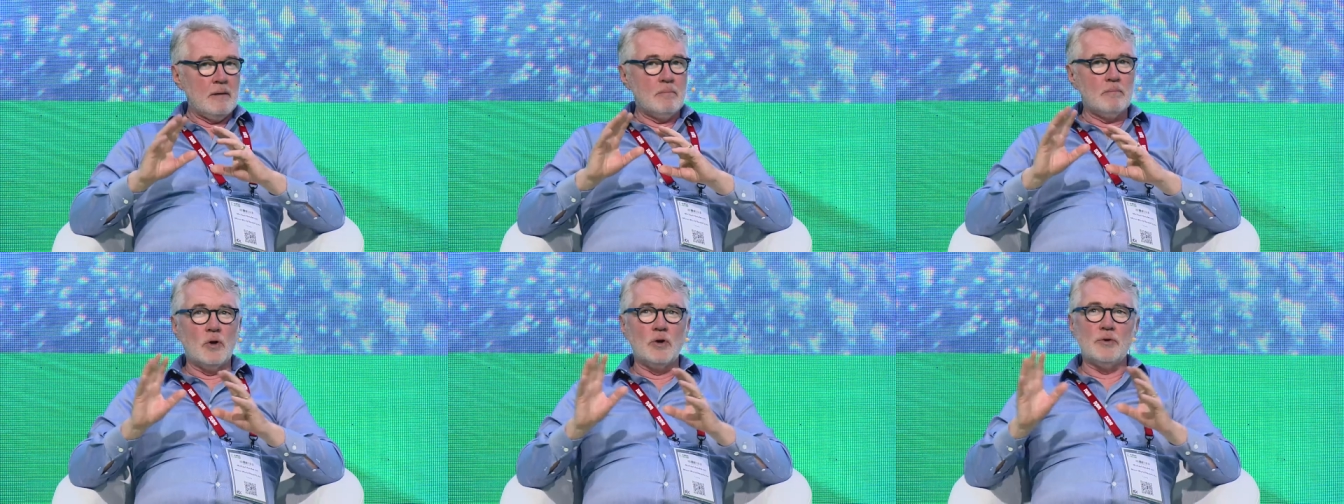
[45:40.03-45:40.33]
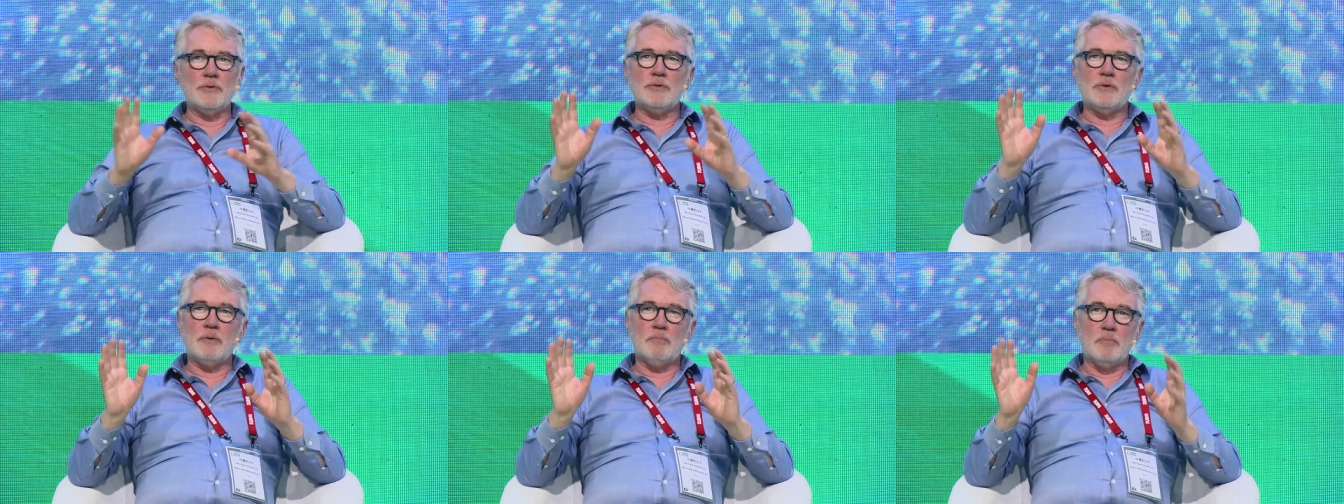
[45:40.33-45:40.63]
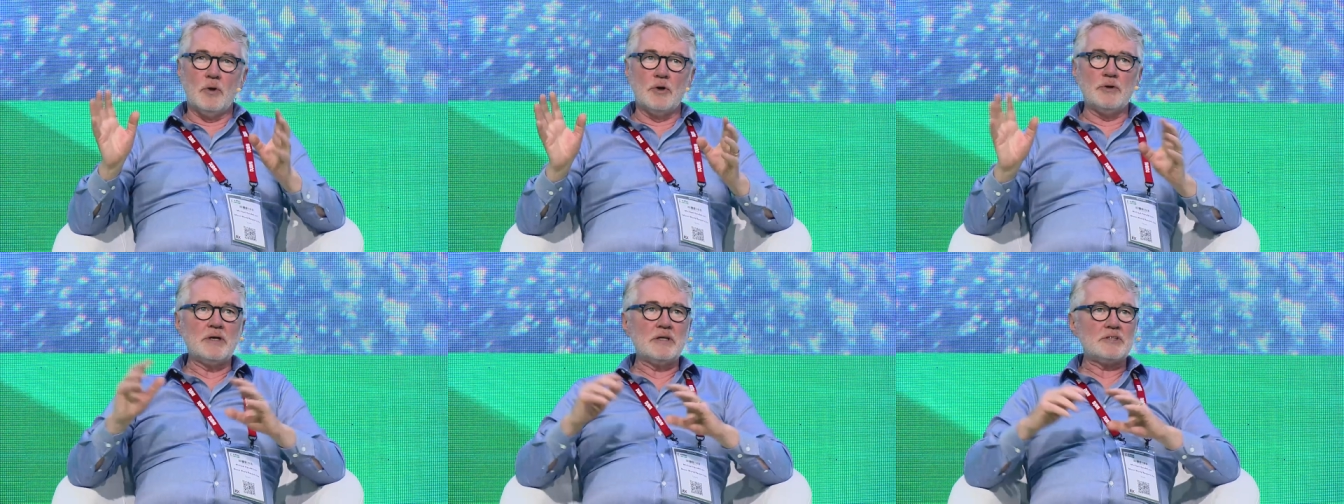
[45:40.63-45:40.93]
Moon,
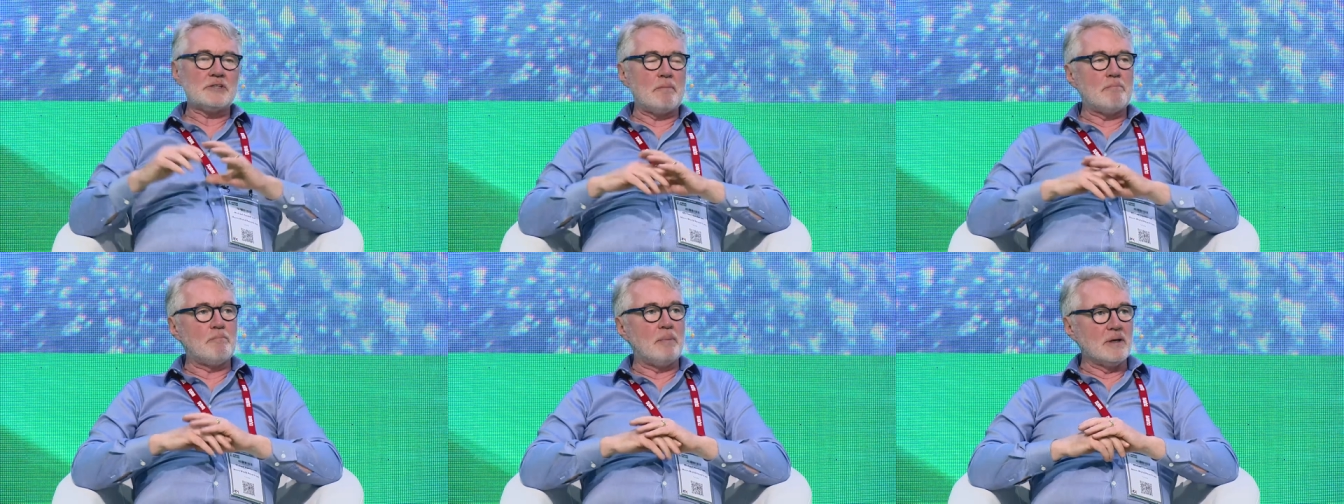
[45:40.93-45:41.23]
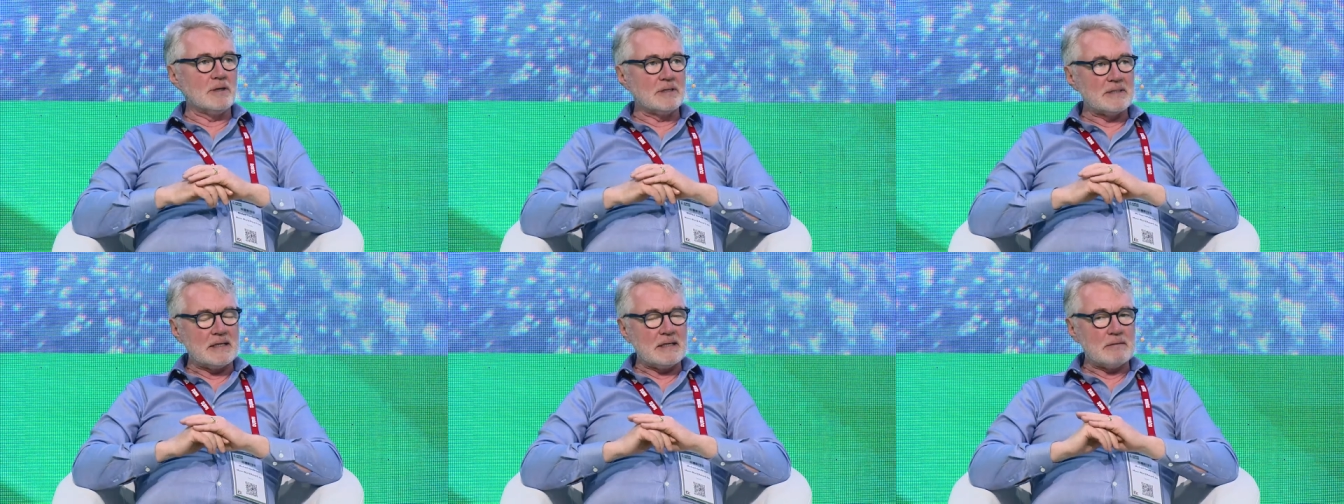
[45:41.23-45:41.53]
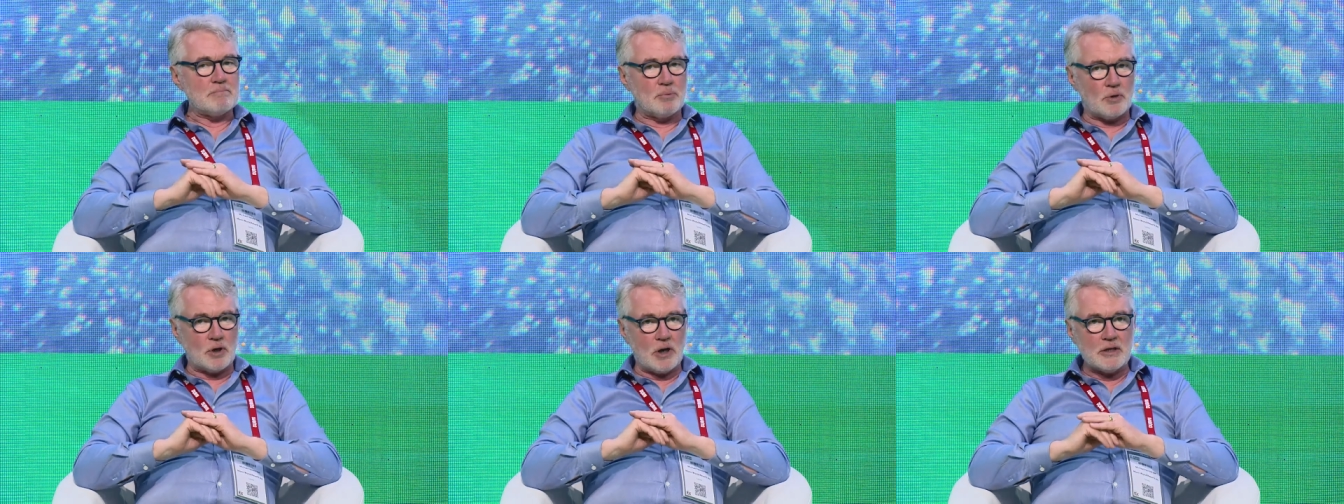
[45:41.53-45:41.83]
moon as a
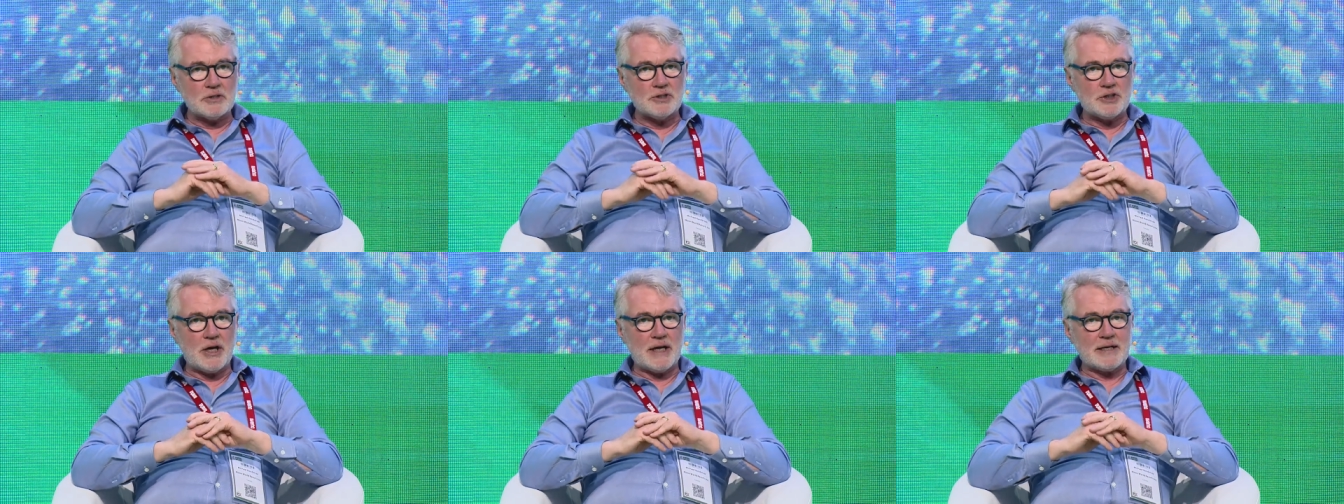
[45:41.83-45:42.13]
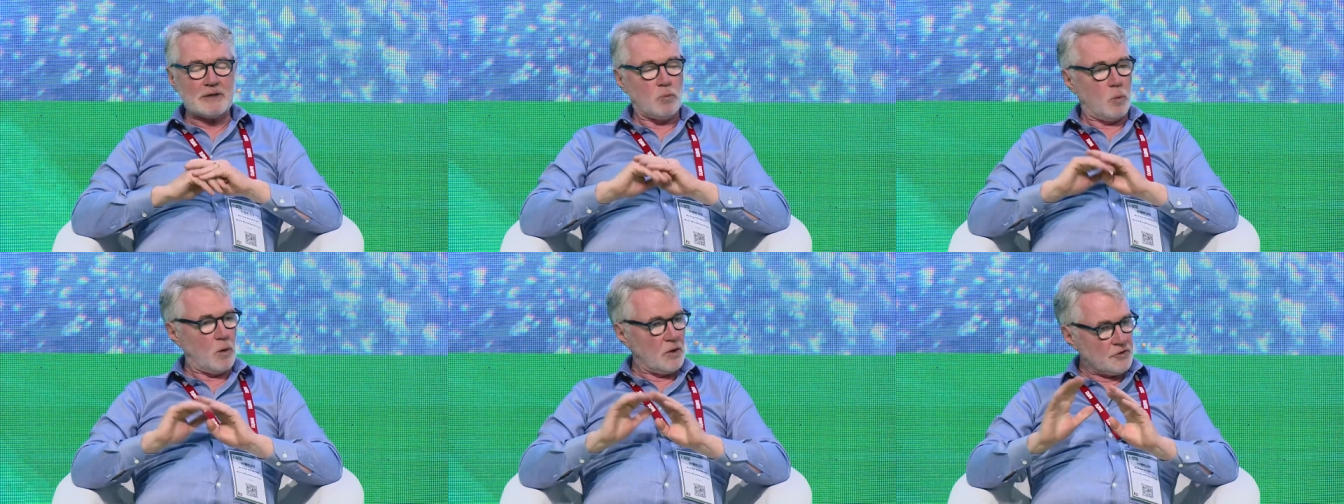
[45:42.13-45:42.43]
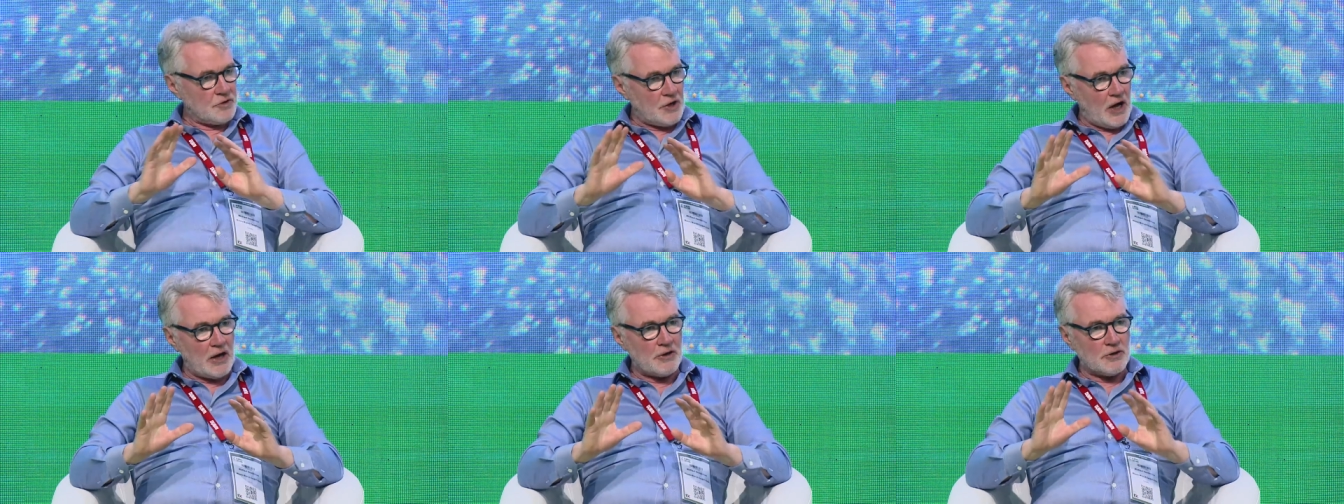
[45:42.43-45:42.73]
building project will
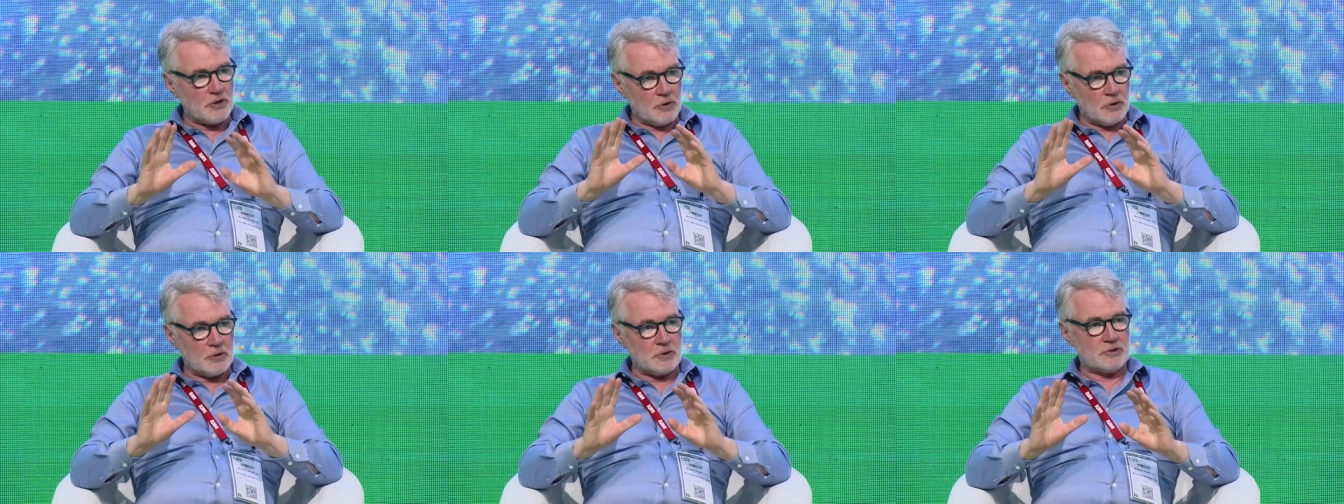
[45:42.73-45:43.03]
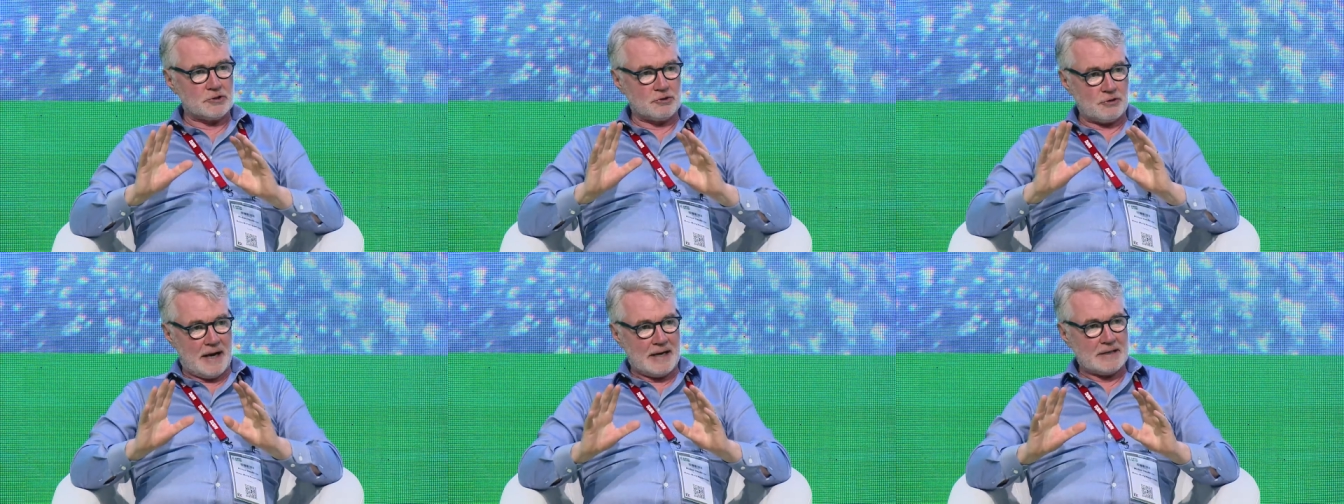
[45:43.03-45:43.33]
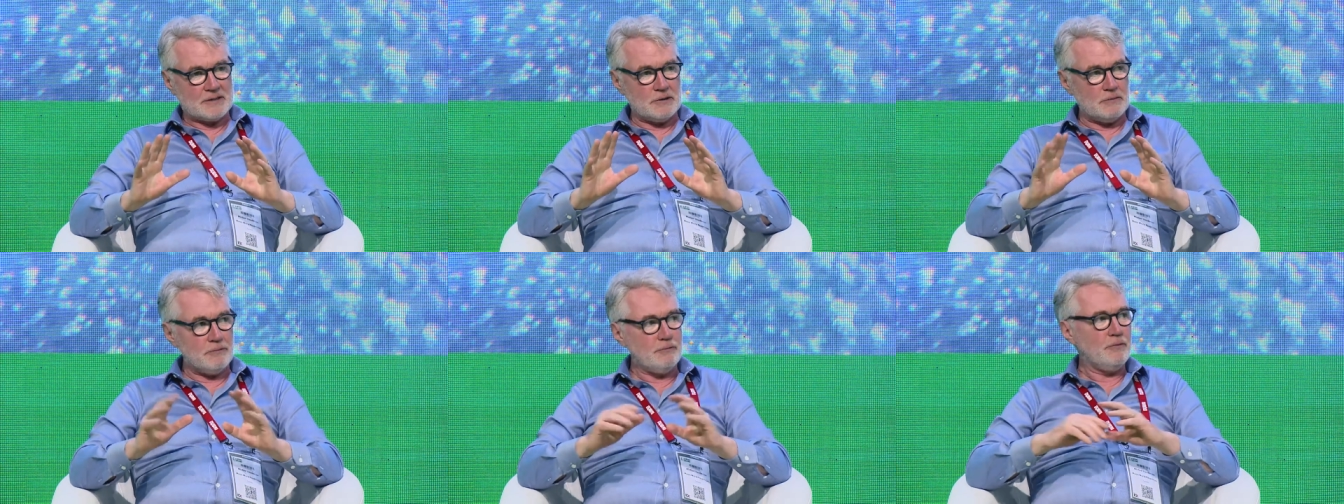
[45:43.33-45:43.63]
not look
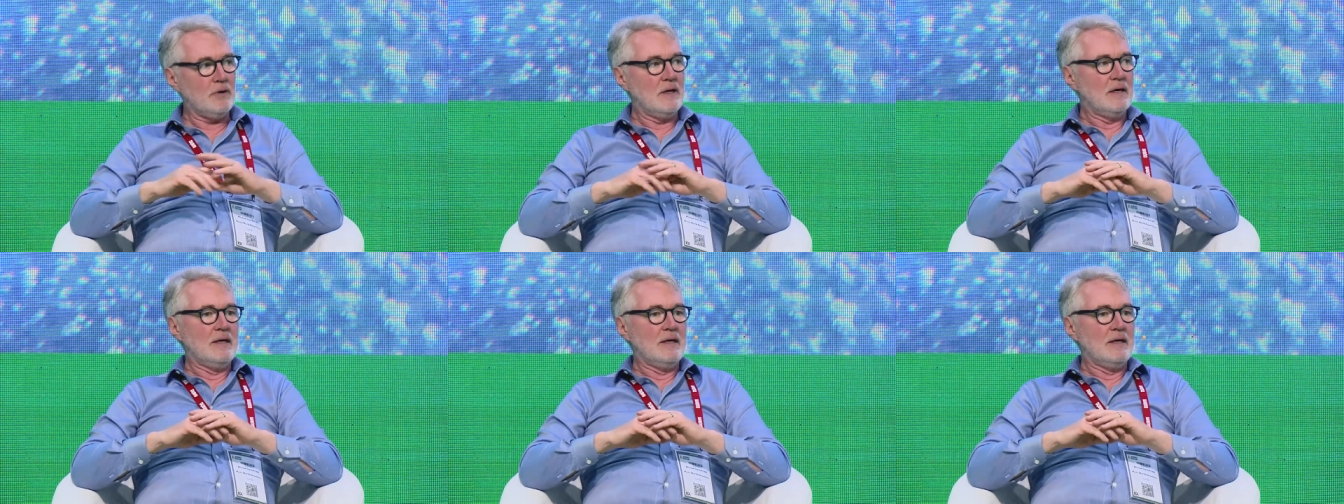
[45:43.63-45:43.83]
attractive